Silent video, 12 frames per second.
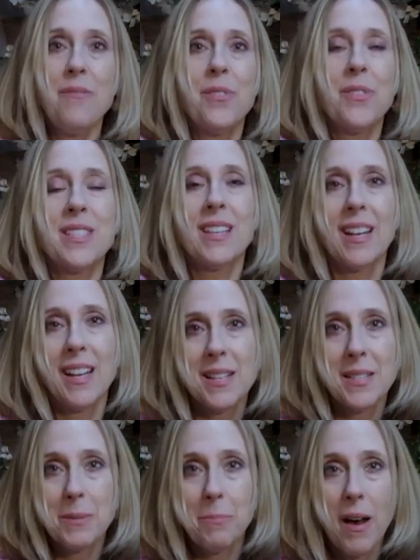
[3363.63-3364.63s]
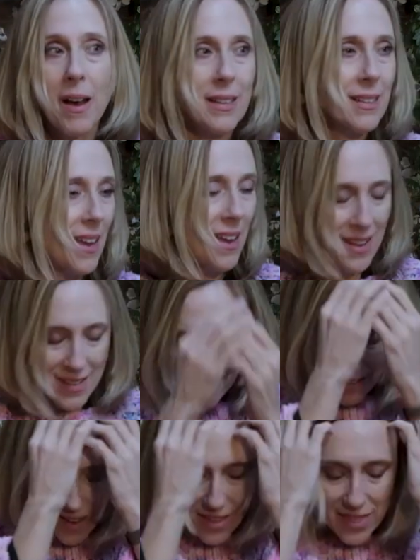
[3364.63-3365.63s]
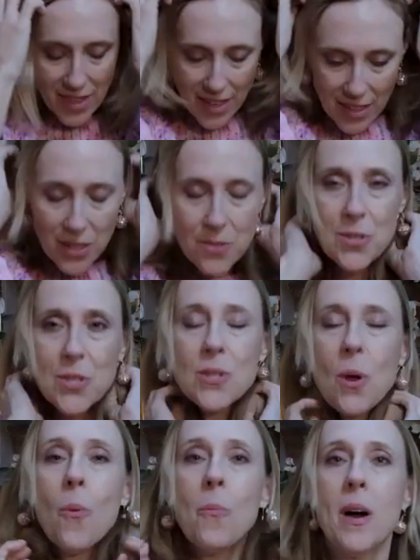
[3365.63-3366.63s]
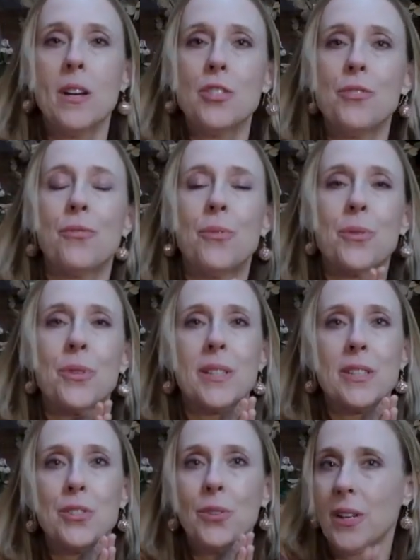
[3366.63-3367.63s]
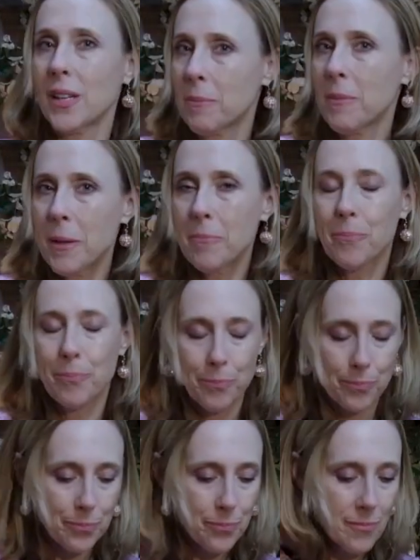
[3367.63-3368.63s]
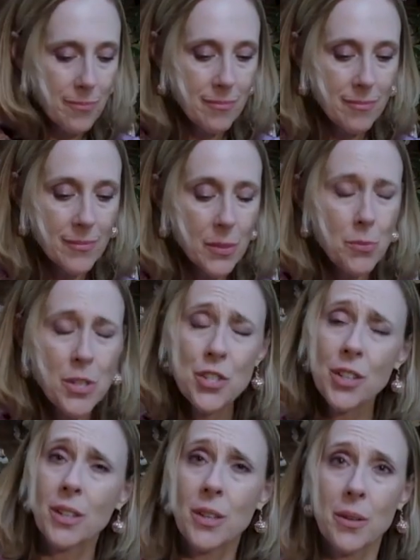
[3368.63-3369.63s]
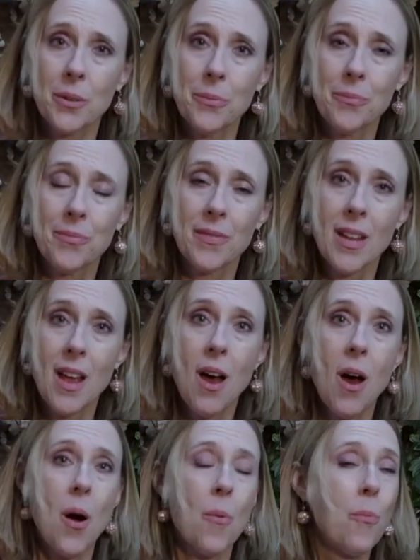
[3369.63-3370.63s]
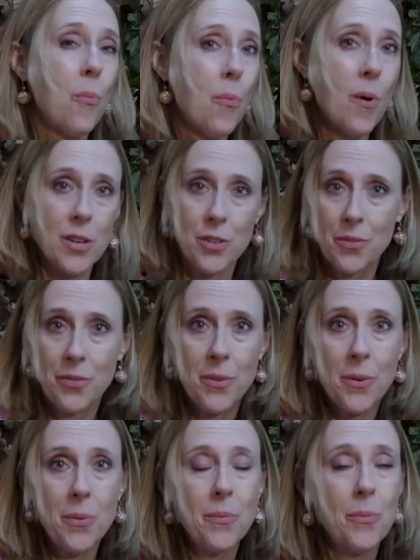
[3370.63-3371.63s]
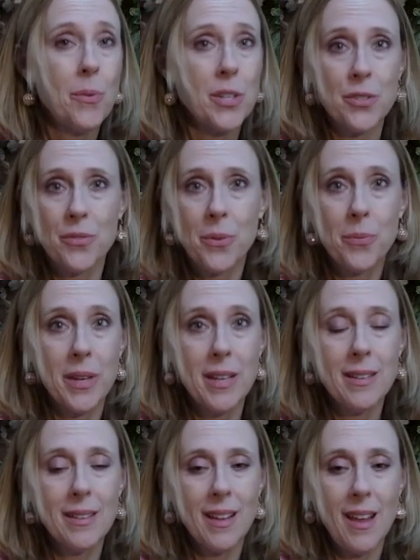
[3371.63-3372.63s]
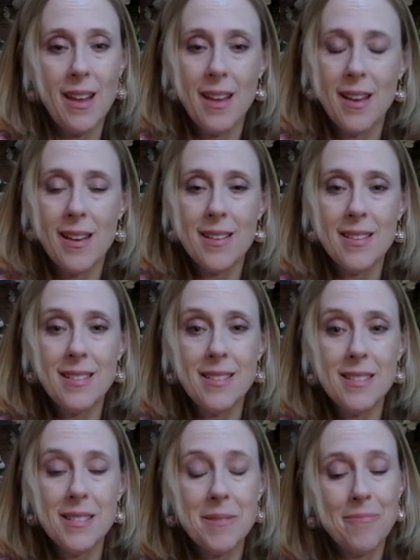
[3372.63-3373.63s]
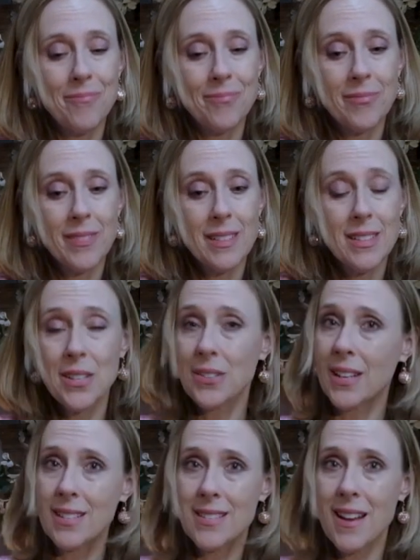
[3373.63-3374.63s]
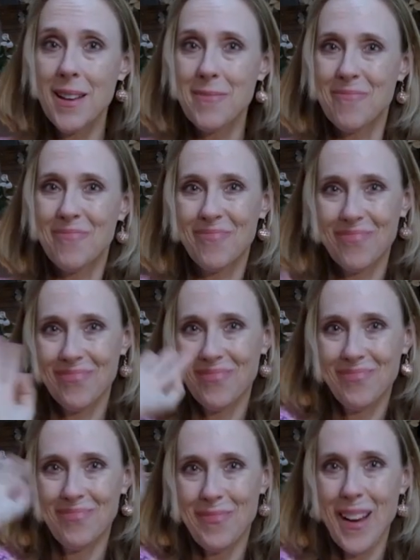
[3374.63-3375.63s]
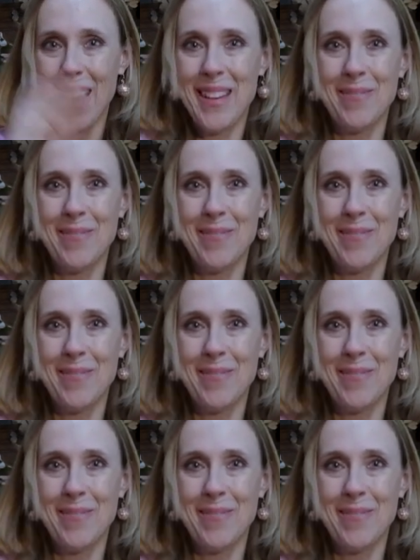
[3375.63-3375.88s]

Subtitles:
for today's podcast. I thank you so much for joining me. Wishing you a wonderful, wonderful week, and till next time. Bye.